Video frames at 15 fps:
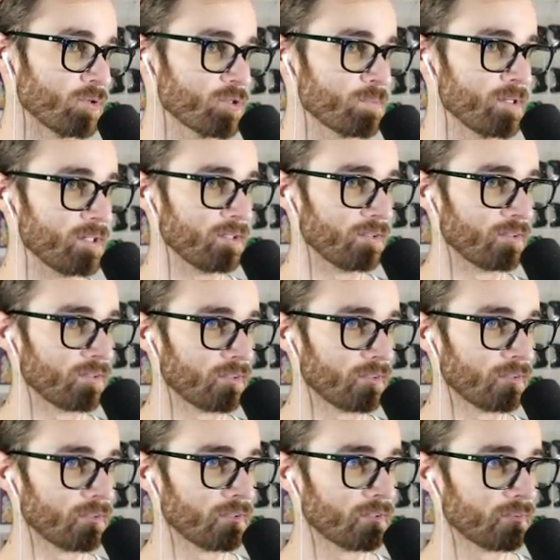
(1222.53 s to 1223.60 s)
speed.
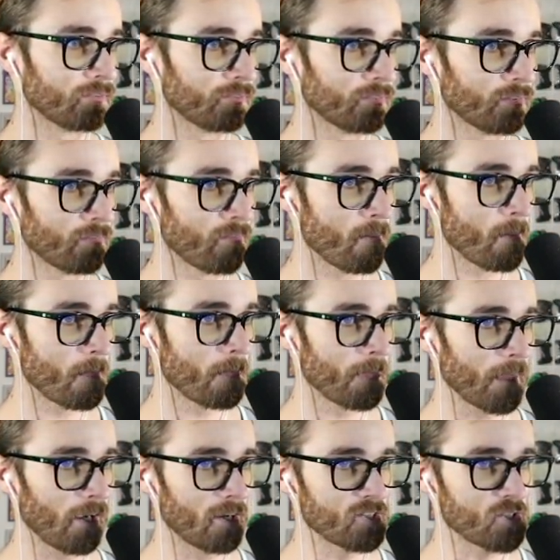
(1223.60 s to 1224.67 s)

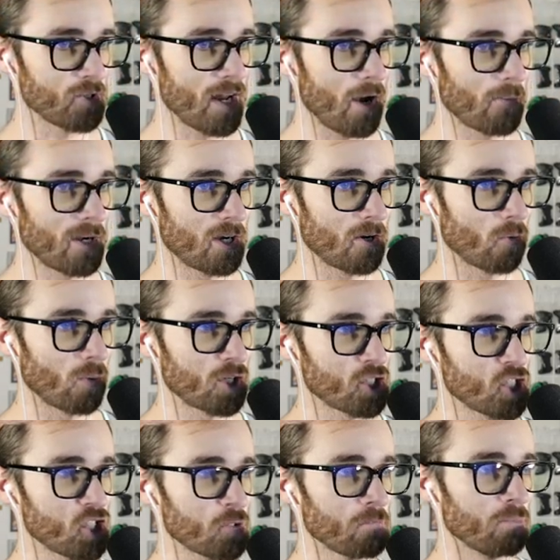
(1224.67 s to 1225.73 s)
All right, so now we are we're
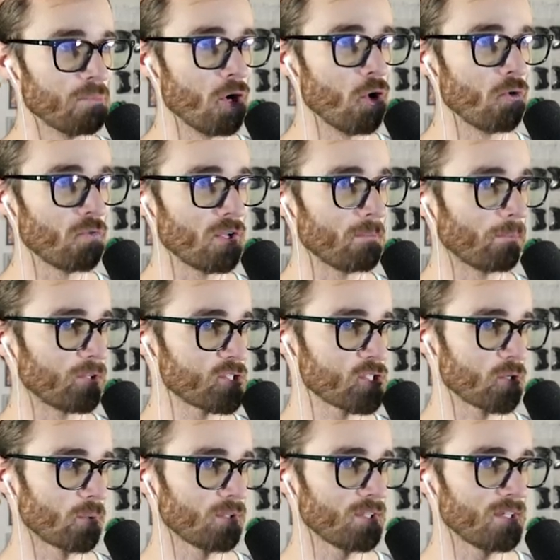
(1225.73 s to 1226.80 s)
schmoving, but so
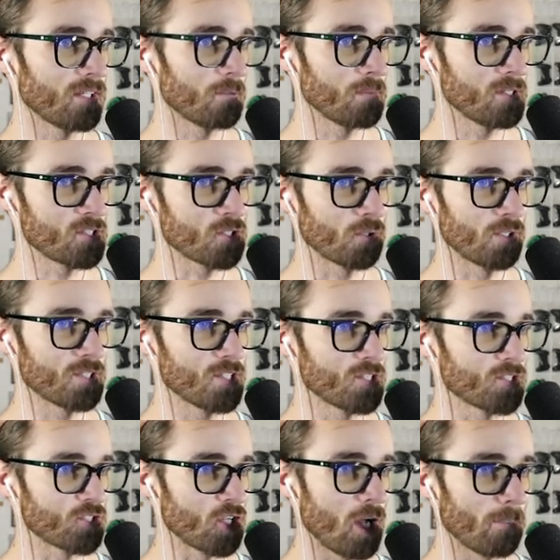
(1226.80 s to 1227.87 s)
are the enemies. So this is
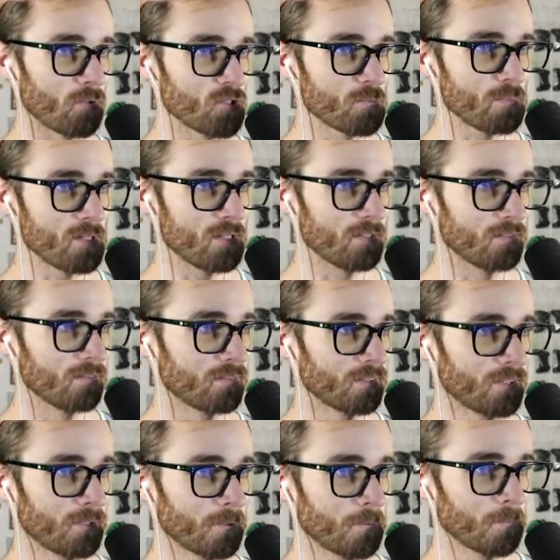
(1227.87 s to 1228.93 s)
double speed.
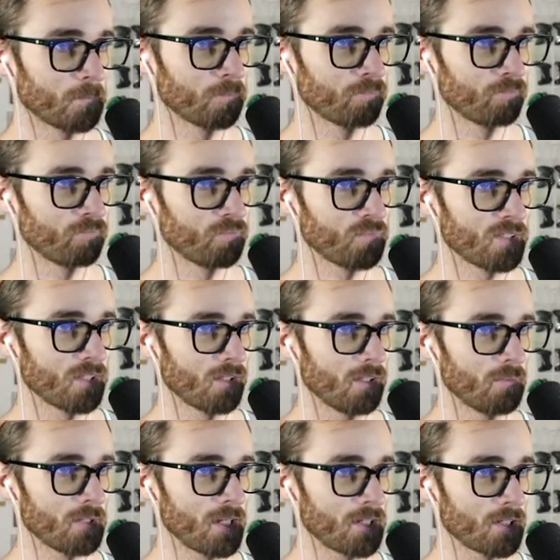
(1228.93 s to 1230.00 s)
And
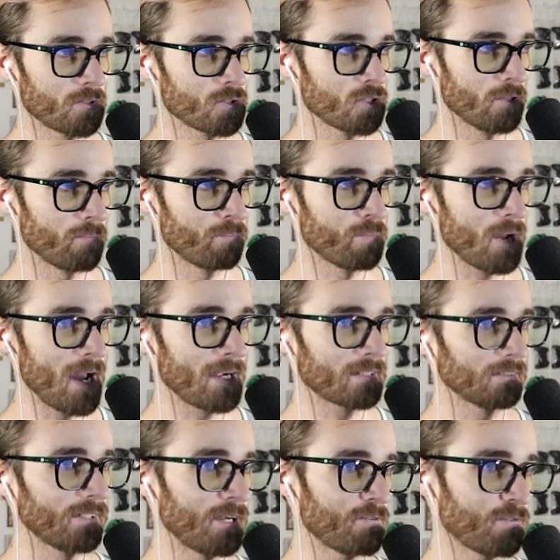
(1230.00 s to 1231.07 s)
we gotta go to the back
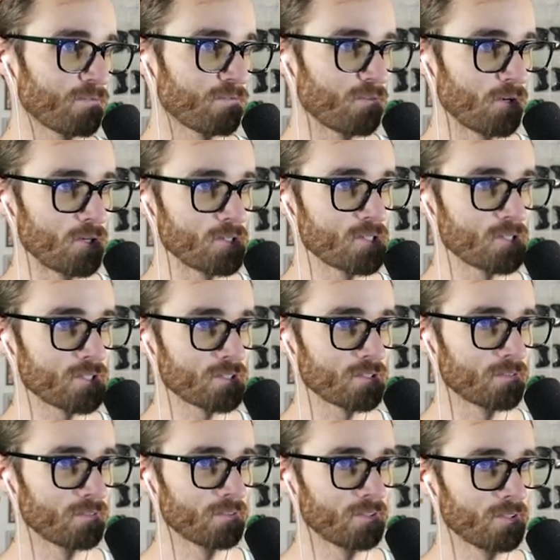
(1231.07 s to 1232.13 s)
left first.
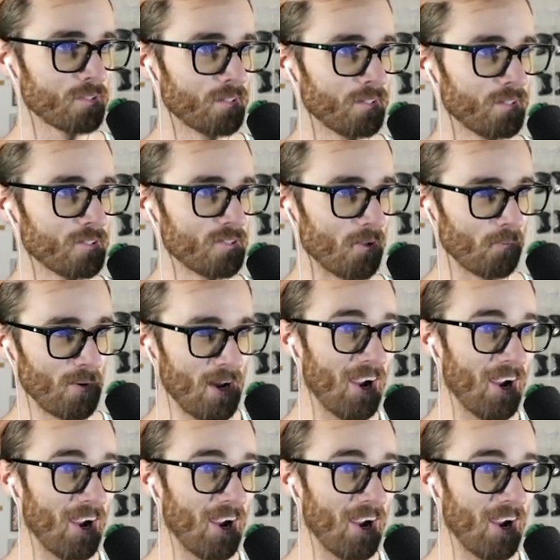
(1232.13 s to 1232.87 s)
Did we